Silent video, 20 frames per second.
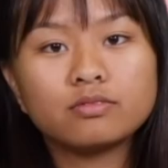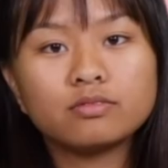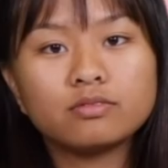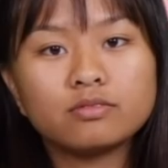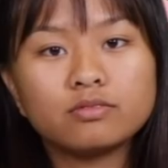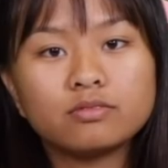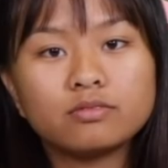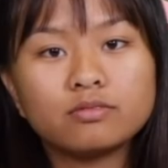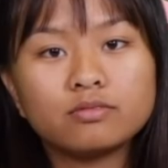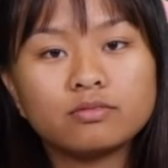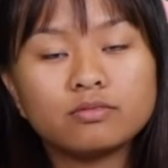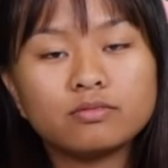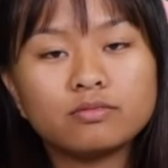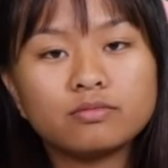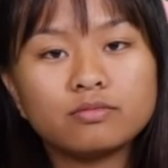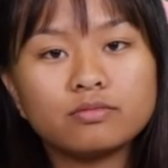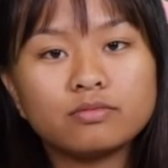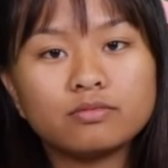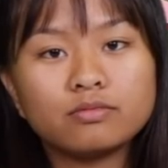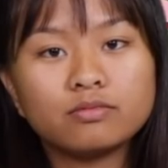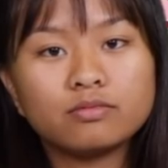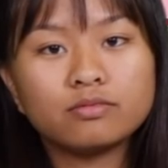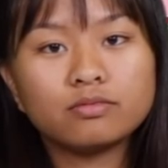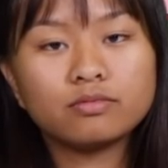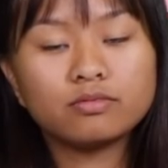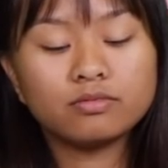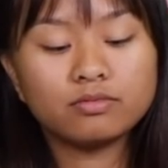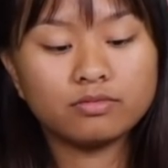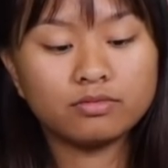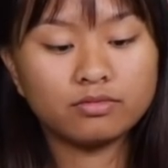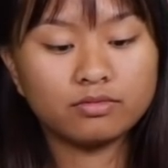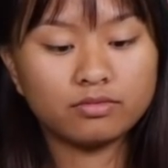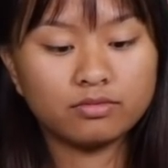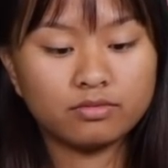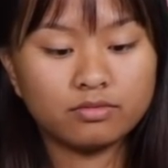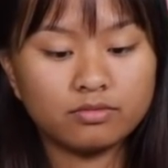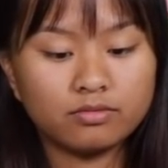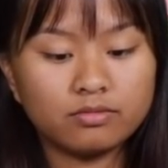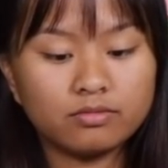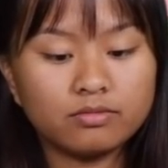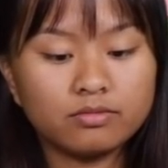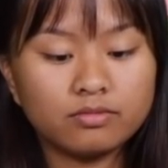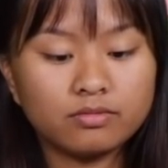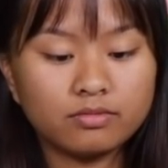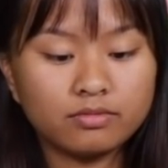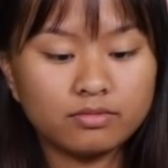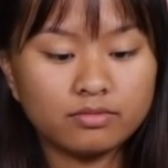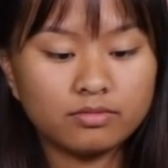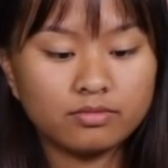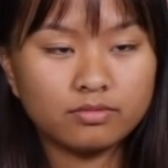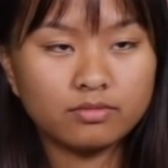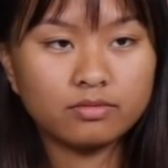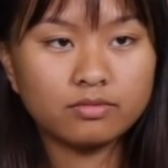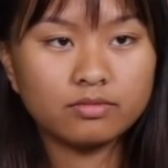(silent)